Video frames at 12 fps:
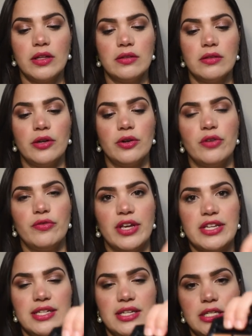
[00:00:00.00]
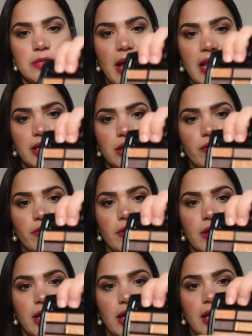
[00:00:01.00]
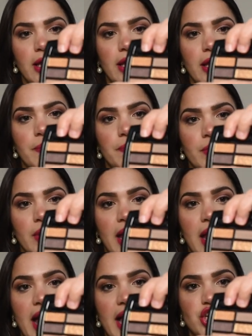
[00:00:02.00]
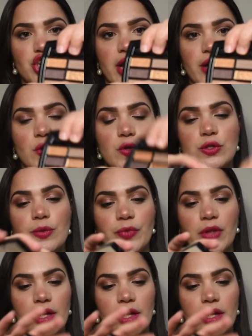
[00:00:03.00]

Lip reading: know if you can see this palette of eyeshadows